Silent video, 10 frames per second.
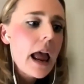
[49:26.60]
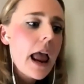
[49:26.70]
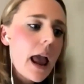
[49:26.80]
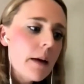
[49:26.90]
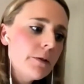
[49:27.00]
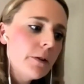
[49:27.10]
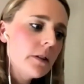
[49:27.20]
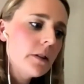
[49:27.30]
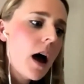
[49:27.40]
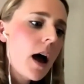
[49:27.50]

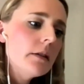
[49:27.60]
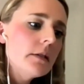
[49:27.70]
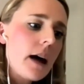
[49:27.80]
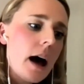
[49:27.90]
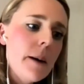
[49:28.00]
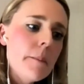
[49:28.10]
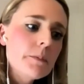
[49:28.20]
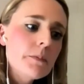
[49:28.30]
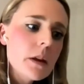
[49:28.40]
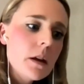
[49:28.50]
emphasize
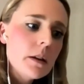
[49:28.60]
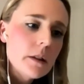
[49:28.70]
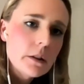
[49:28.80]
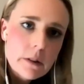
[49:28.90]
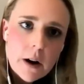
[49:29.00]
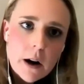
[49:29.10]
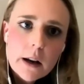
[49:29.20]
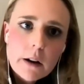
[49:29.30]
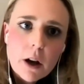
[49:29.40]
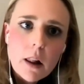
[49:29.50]
the severity
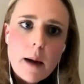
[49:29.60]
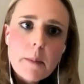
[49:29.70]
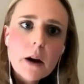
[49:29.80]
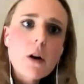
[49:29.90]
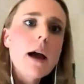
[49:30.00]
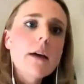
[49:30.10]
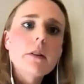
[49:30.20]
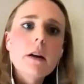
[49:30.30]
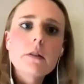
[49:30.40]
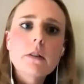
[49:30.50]
of the climate
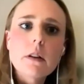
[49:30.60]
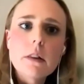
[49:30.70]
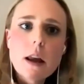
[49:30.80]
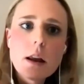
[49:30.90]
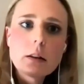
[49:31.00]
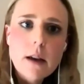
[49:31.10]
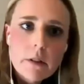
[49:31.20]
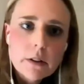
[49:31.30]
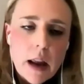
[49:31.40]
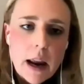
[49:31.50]
crisis, the
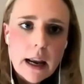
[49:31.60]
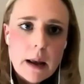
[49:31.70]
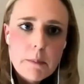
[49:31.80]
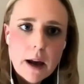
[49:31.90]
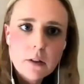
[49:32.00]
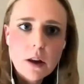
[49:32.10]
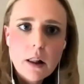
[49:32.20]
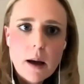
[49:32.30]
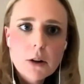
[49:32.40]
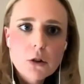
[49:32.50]
devastating impacts that
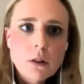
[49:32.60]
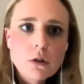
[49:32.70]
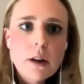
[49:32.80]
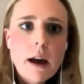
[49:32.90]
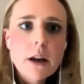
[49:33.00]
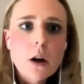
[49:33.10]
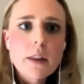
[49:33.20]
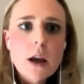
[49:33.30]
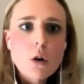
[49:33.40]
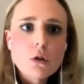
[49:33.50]
climate change is having on
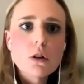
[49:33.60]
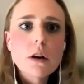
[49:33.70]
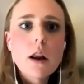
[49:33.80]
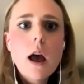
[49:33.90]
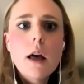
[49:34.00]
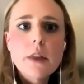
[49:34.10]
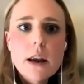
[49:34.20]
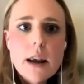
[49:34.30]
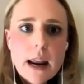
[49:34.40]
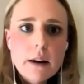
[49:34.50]
the ocean, the
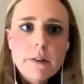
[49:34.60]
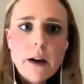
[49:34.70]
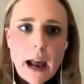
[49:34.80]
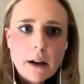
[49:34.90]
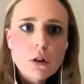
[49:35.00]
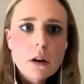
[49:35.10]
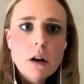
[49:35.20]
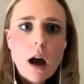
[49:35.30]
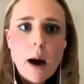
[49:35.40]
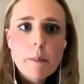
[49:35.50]
need for action
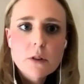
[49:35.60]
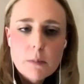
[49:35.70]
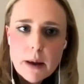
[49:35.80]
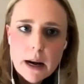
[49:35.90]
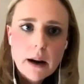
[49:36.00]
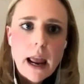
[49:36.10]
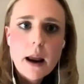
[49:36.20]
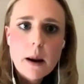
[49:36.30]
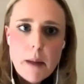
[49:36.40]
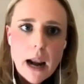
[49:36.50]
to mitigate
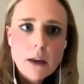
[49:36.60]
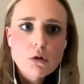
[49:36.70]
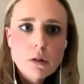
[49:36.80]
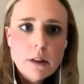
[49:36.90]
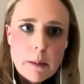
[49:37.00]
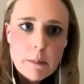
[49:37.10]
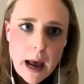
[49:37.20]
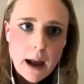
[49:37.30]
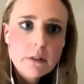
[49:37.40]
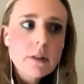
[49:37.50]
and manage those
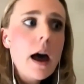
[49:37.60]
impacts,